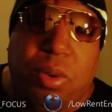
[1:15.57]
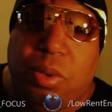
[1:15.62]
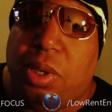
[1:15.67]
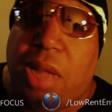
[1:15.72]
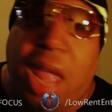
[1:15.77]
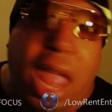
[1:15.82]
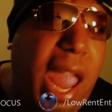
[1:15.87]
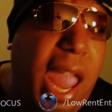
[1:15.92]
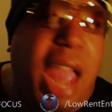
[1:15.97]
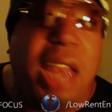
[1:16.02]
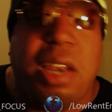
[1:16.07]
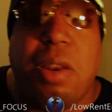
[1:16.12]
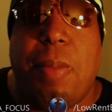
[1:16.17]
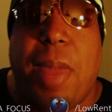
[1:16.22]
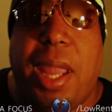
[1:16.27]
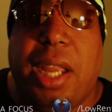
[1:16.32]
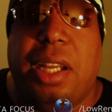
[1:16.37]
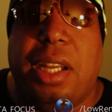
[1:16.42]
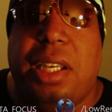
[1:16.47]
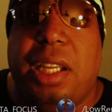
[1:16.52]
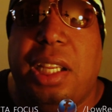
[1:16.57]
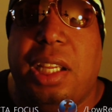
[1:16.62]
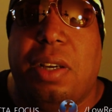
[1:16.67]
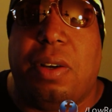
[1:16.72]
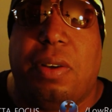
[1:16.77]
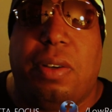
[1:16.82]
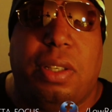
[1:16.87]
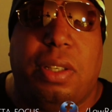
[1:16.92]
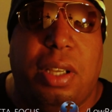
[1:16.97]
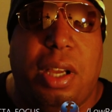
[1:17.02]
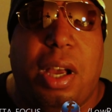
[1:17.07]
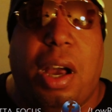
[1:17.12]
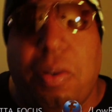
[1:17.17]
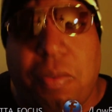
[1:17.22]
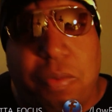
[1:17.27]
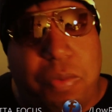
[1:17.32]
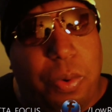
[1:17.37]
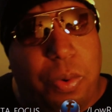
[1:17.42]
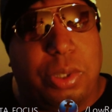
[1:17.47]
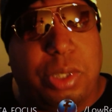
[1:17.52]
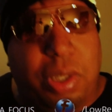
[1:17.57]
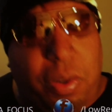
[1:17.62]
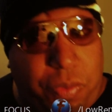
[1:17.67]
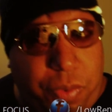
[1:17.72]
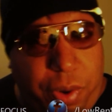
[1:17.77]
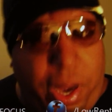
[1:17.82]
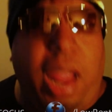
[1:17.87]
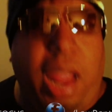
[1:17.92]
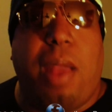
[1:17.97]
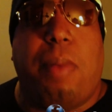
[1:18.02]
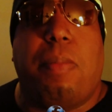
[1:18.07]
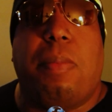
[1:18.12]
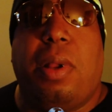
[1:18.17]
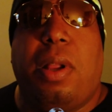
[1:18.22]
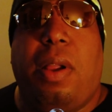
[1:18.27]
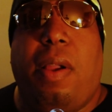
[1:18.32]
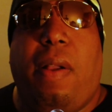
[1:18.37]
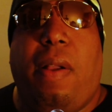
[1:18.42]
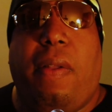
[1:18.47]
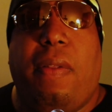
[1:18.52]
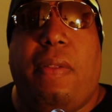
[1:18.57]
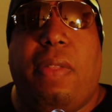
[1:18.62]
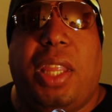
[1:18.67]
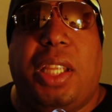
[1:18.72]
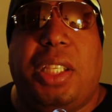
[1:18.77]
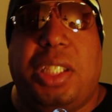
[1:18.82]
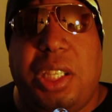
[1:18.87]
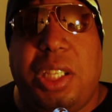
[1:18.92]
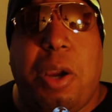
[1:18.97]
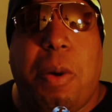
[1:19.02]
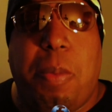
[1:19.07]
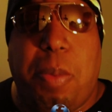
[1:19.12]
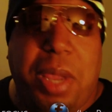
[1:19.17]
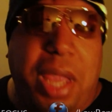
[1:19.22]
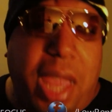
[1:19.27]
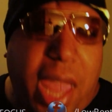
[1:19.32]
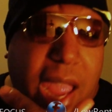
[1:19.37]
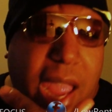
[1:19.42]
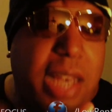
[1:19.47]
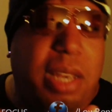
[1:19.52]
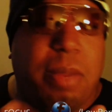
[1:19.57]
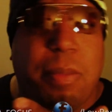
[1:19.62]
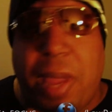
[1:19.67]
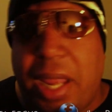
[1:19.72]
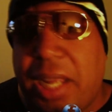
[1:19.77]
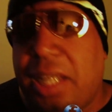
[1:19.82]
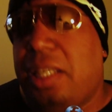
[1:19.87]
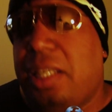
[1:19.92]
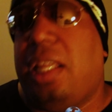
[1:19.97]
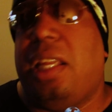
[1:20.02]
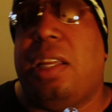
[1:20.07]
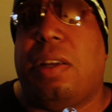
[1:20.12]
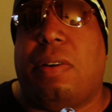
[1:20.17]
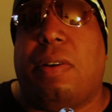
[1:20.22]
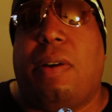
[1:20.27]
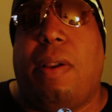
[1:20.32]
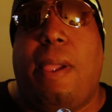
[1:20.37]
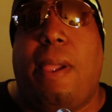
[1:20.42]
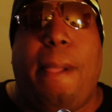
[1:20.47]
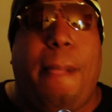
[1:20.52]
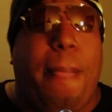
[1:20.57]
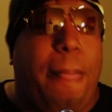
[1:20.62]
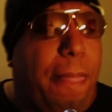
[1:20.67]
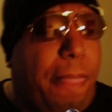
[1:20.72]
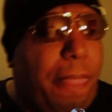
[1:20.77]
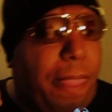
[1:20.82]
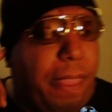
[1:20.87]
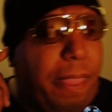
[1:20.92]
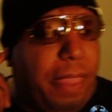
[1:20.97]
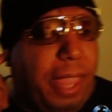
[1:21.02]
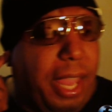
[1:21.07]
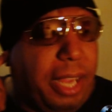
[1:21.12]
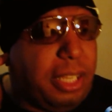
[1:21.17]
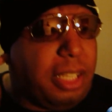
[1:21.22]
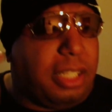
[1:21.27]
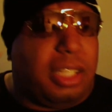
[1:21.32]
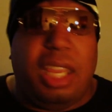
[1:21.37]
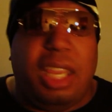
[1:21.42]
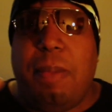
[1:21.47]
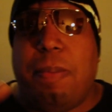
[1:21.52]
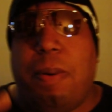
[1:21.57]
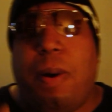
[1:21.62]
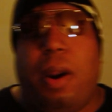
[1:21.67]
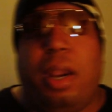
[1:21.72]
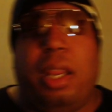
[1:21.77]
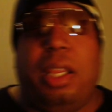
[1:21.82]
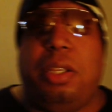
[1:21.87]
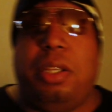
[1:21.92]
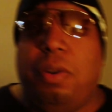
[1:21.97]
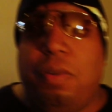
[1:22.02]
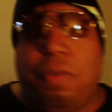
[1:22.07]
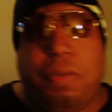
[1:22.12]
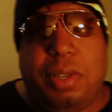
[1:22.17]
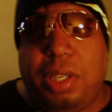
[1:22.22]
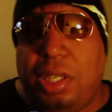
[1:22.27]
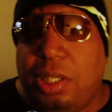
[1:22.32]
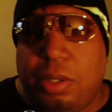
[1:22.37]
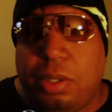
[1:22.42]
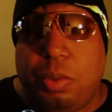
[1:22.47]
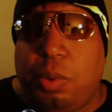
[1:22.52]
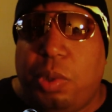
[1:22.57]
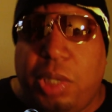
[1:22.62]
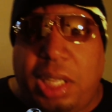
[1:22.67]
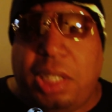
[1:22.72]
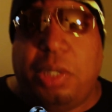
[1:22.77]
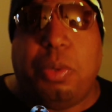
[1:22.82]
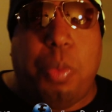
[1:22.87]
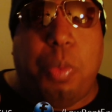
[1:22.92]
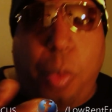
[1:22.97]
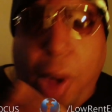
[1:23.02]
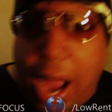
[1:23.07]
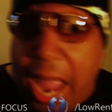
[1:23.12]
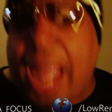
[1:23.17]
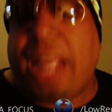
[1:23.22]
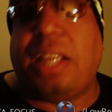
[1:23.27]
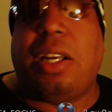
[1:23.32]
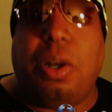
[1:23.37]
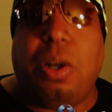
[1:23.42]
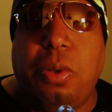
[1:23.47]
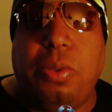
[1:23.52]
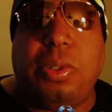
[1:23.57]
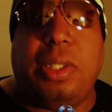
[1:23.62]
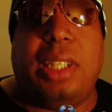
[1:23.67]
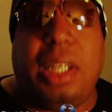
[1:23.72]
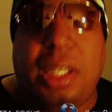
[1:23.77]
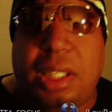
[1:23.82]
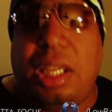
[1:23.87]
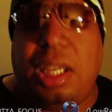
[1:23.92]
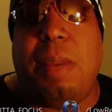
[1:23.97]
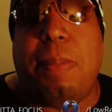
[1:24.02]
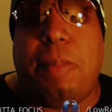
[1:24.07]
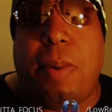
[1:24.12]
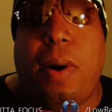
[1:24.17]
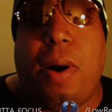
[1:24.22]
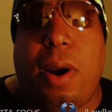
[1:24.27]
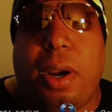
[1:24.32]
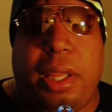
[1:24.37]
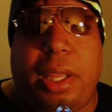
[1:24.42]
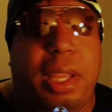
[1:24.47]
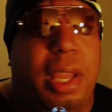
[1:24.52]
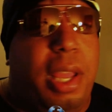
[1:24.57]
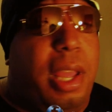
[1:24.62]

had to make a deal. Unfortunately for them, the GOP had to make a deal. Like the Tea Party, these wackos in the Tea Party